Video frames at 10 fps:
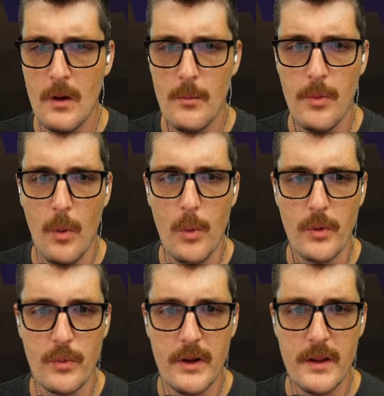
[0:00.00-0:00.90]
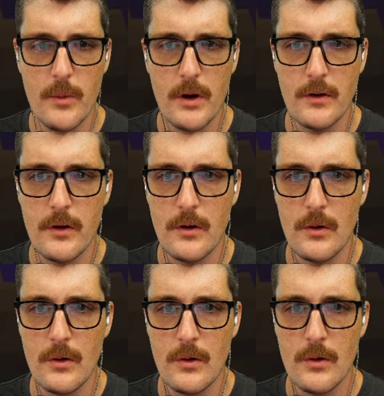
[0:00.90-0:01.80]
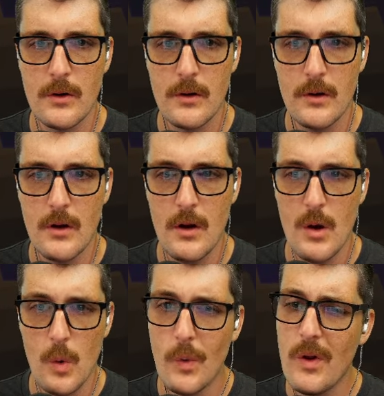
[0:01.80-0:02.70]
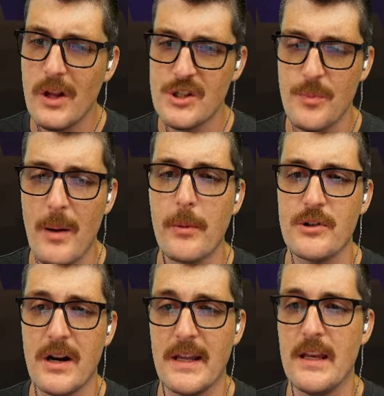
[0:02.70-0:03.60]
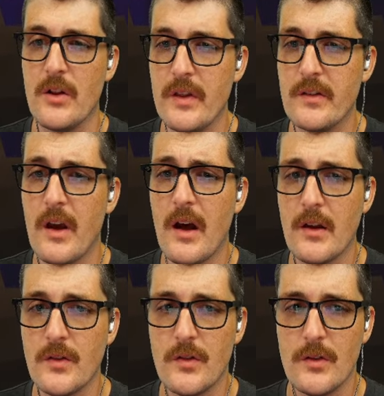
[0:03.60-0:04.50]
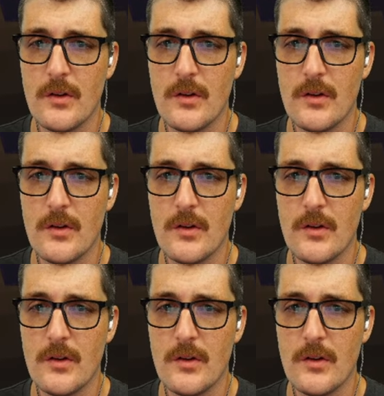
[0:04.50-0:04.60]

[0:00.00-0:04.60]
what we really want to do, we really should probably try to heal these guys.